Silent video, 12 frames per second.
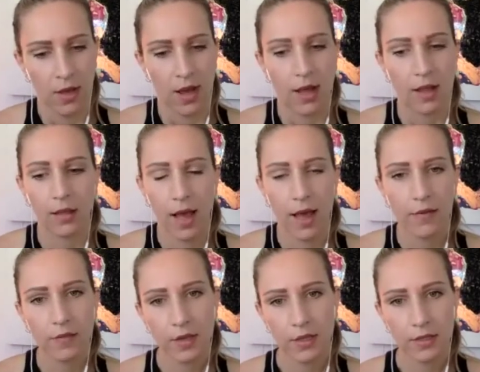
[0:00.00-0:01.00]

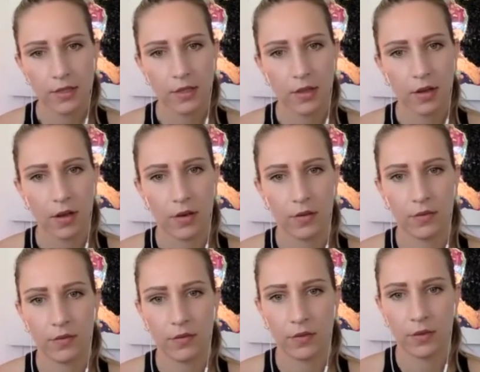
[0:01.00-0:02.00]
aliveness,
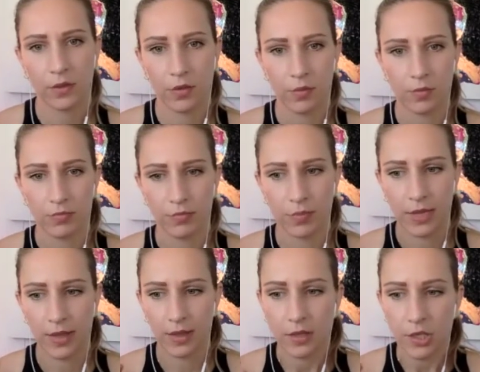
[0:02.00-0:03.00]
of you
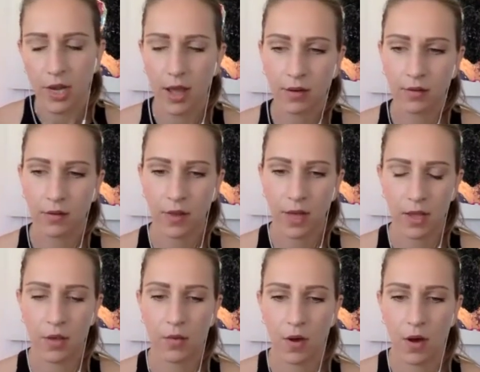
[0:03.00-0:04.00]
being the channel that
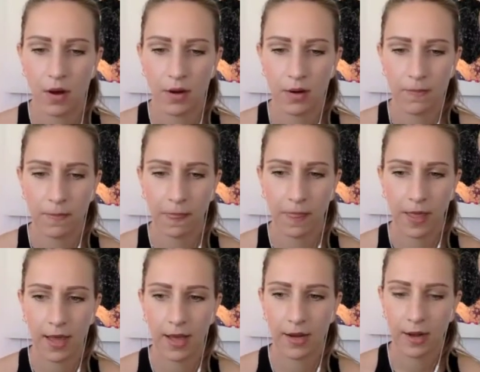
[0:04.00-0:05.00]
you are.
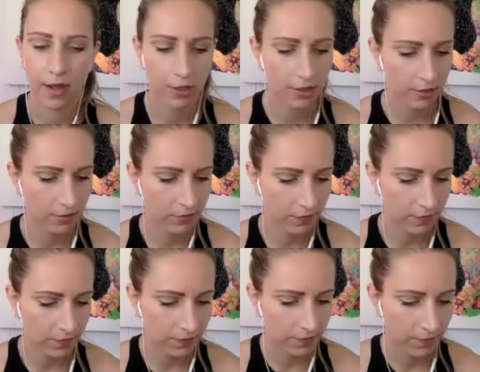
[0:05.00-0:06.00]
And I just
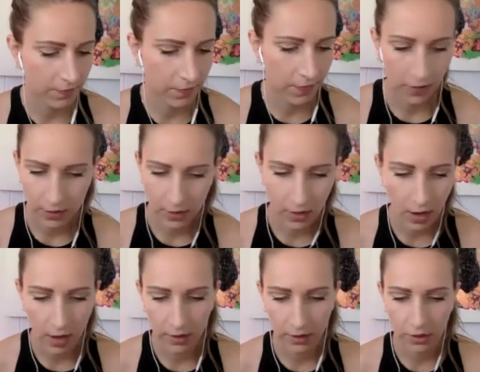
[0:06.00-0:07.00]
felt a
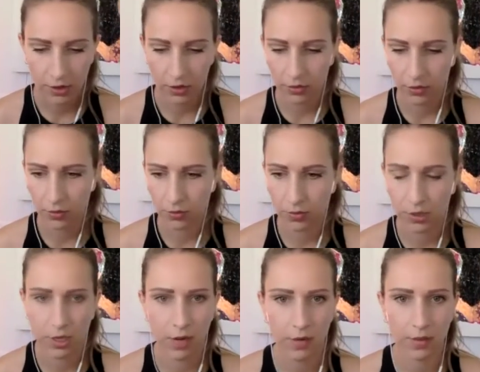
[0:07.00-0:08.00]
calling to
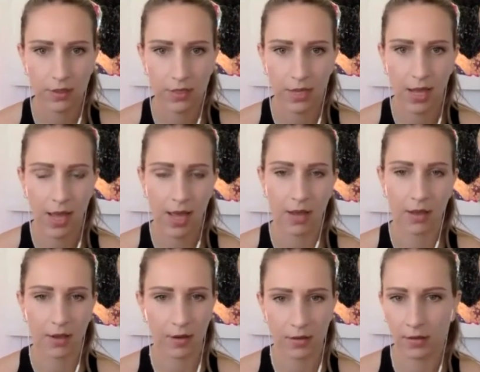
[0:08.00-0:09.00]
reach out and say, hey,
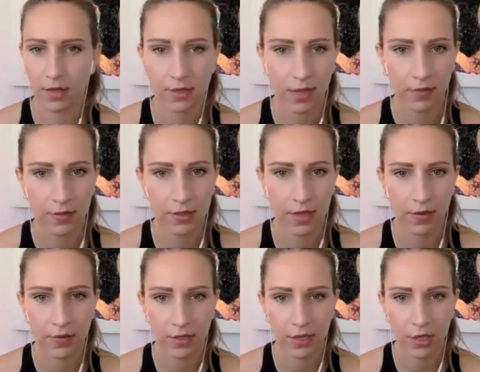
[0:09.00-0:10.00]
let's have this
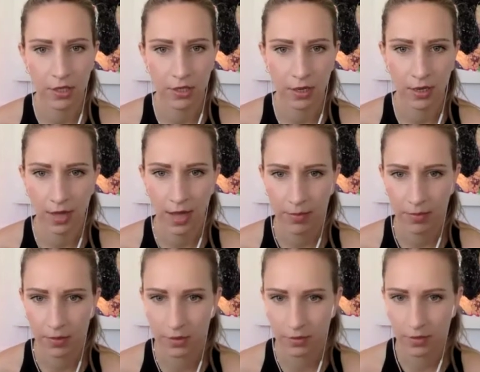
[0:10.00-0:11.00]
conversation. And it
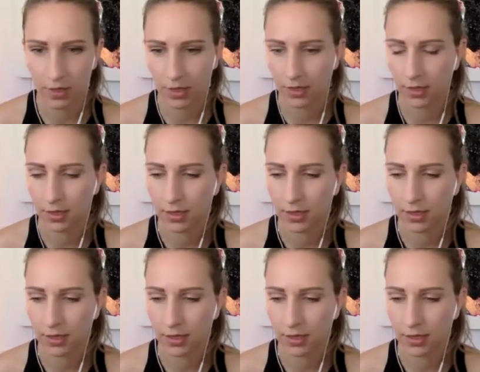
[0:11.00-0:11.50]
happened to be